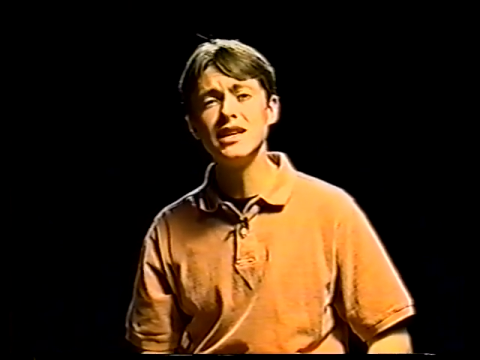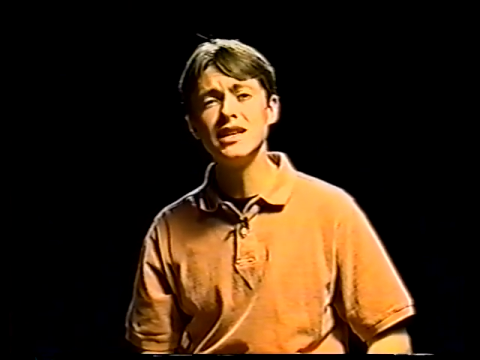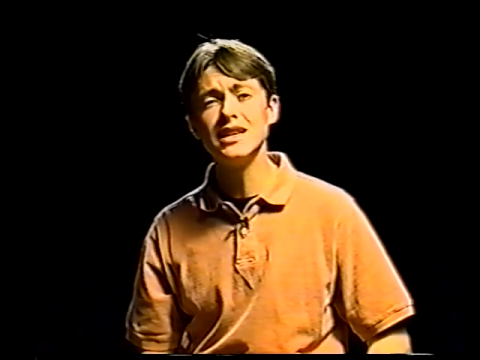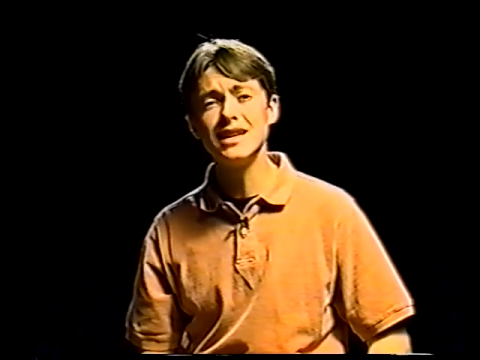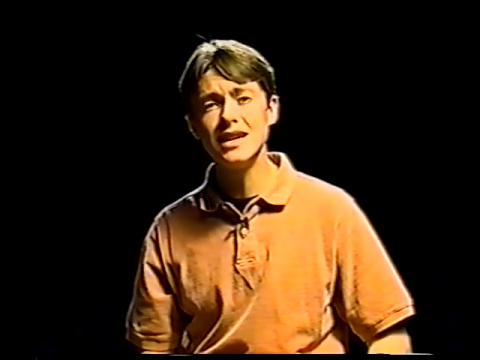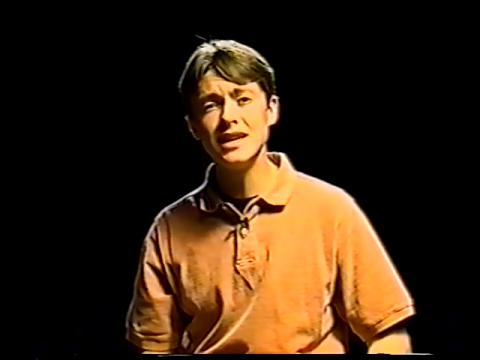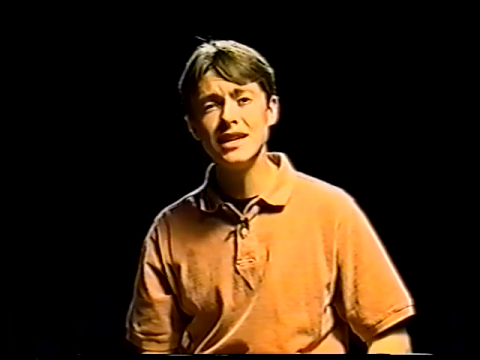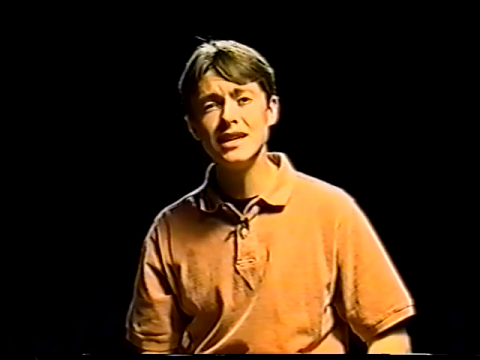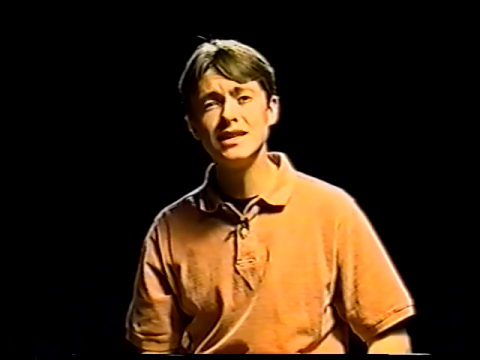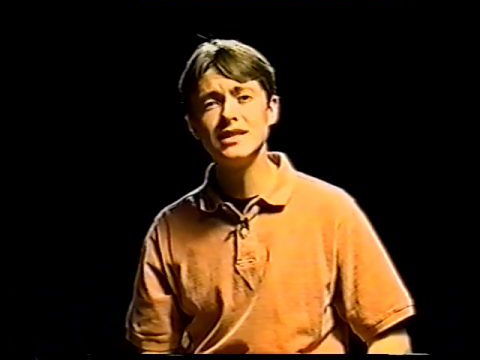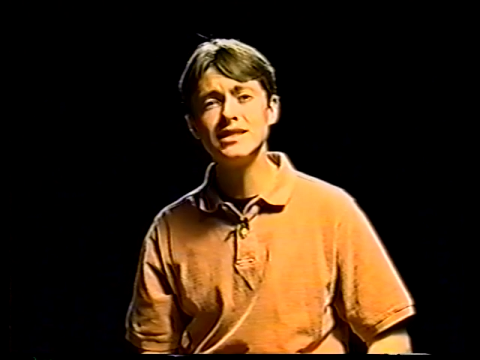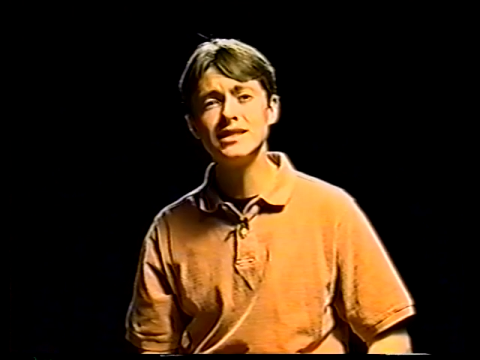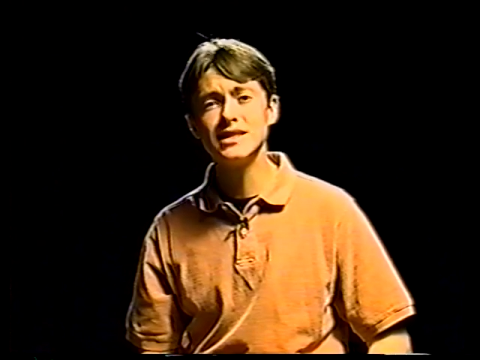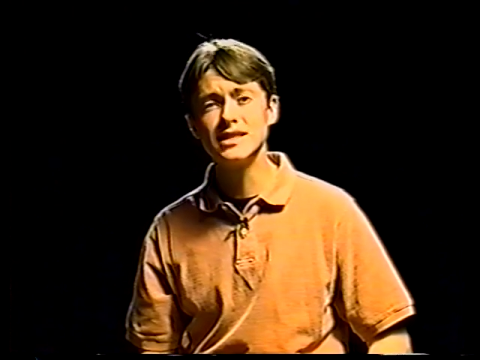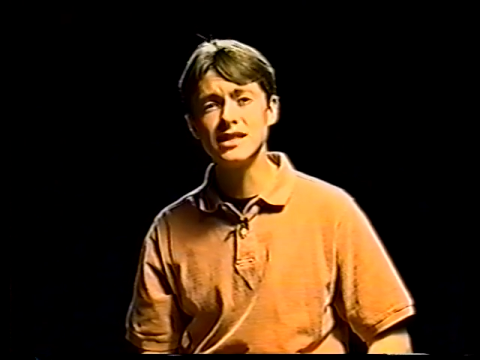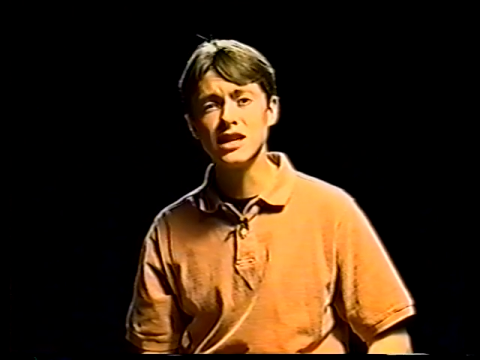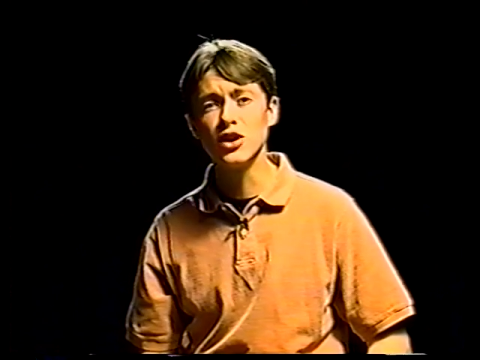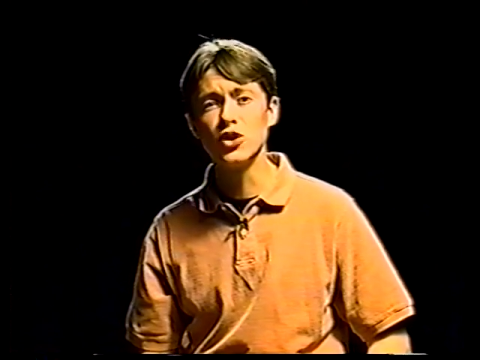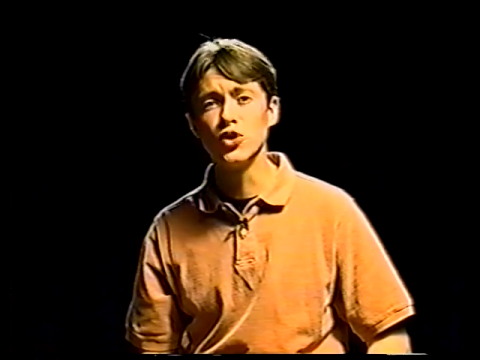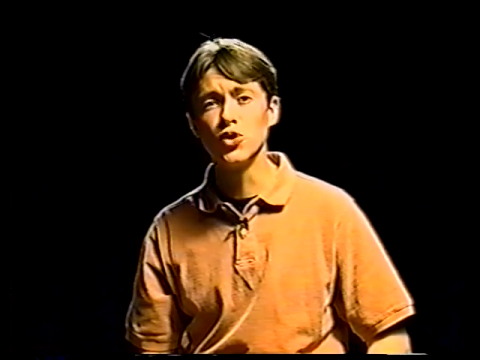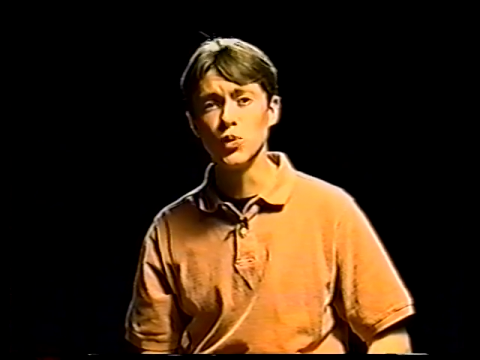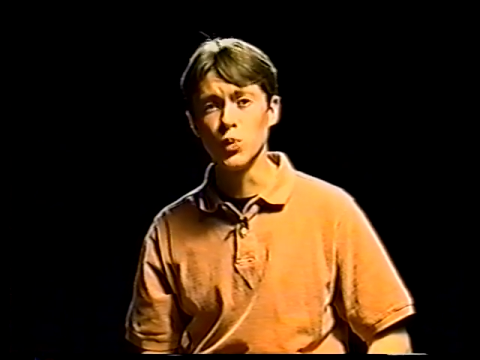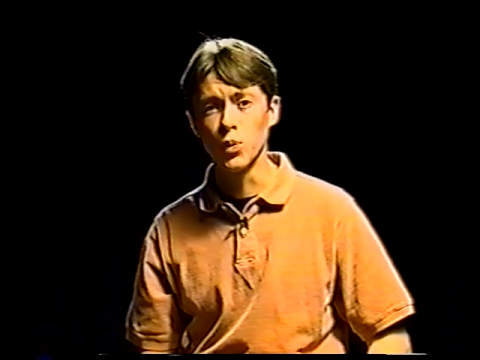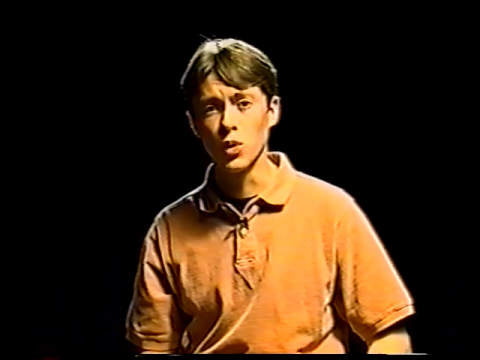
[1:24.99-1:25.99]
needed
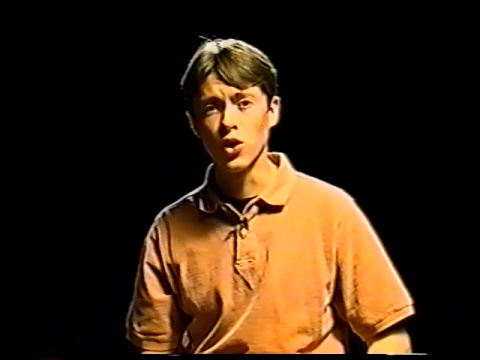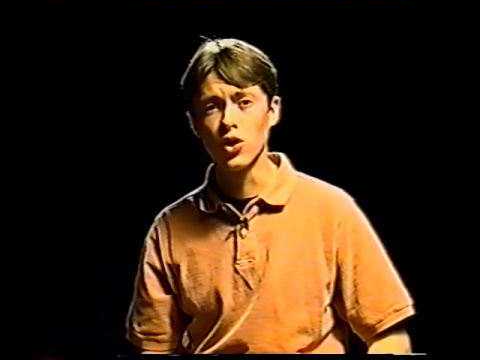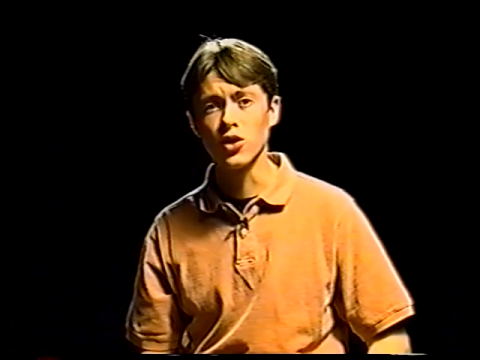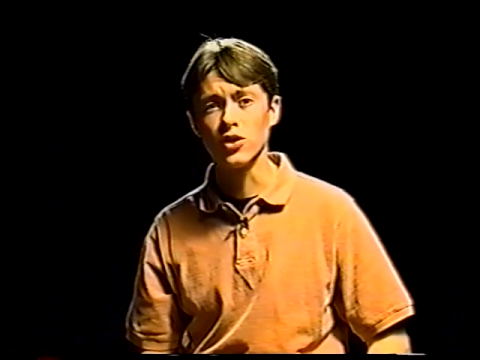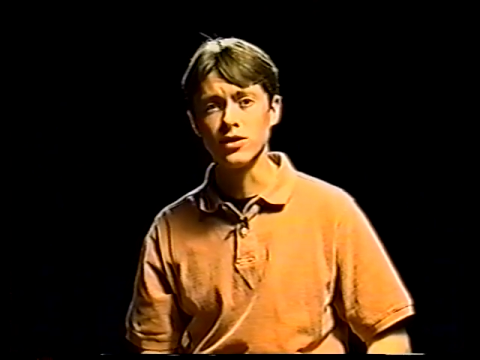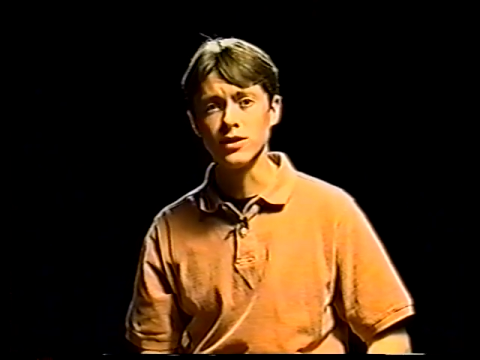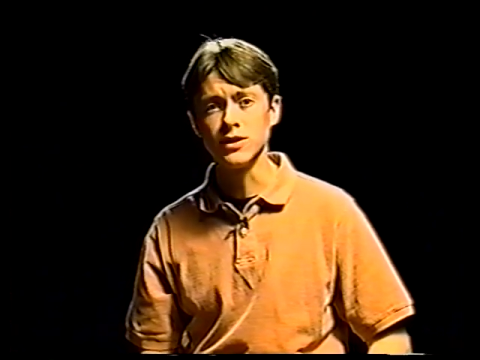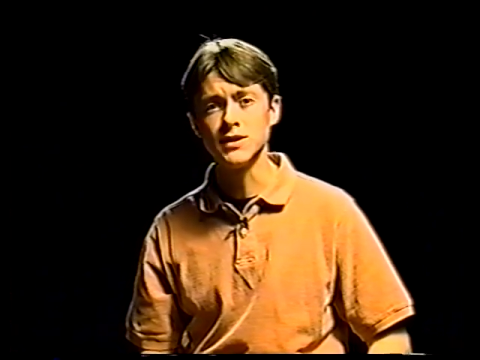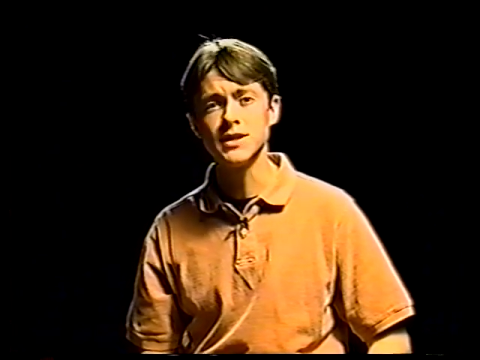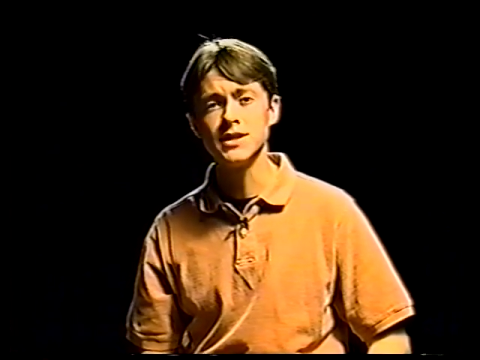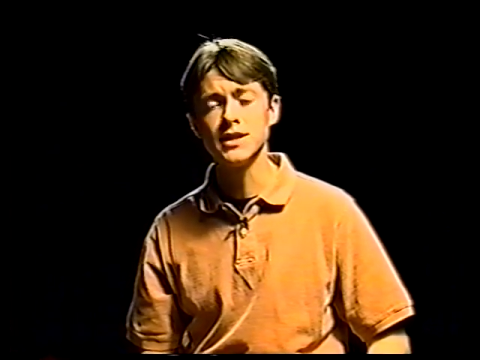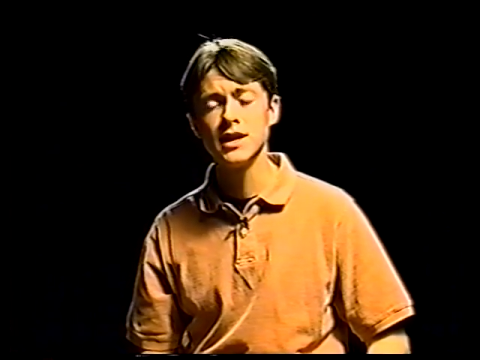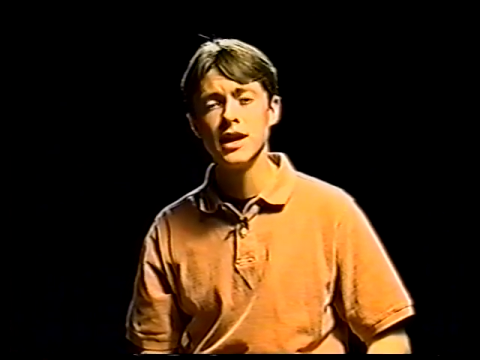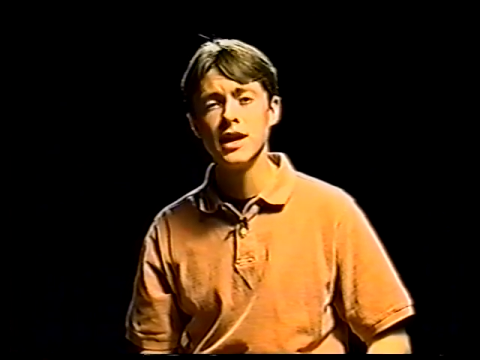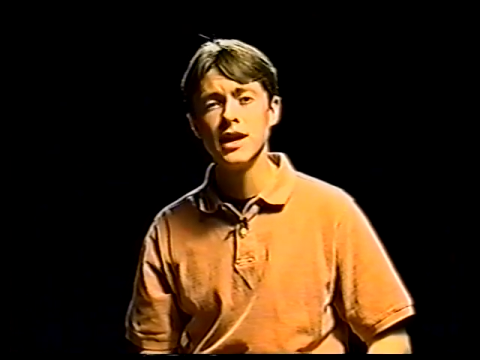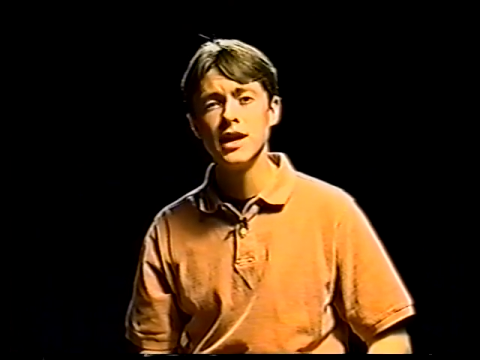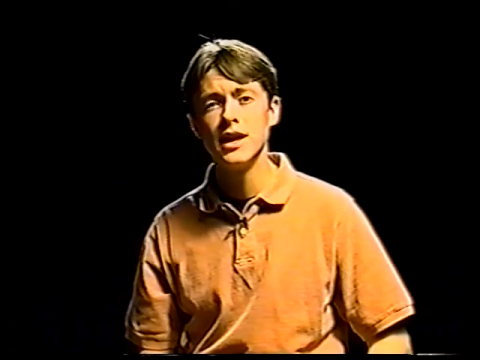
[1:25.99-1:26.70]
skilled workers.